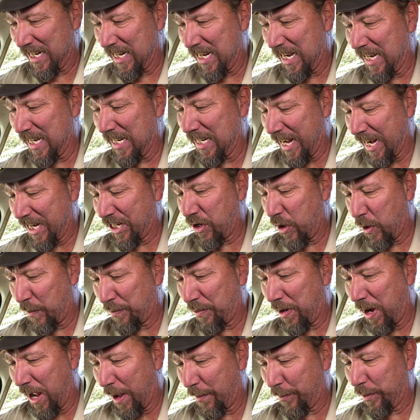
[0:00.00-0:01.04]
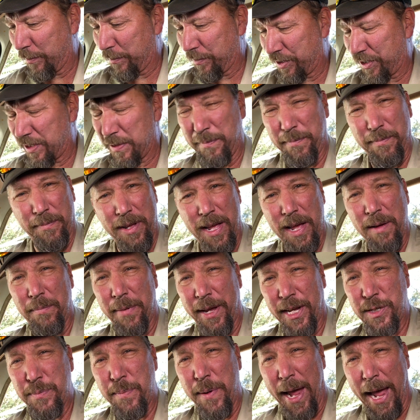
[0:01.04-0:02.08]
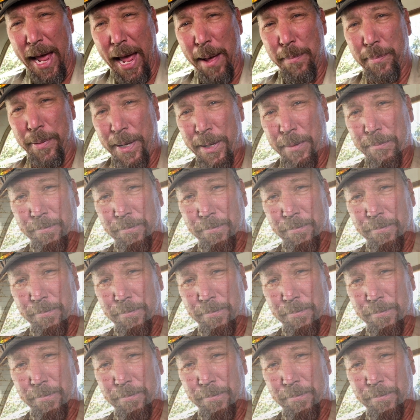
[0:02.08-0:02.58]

I like no problems. Makes me happy.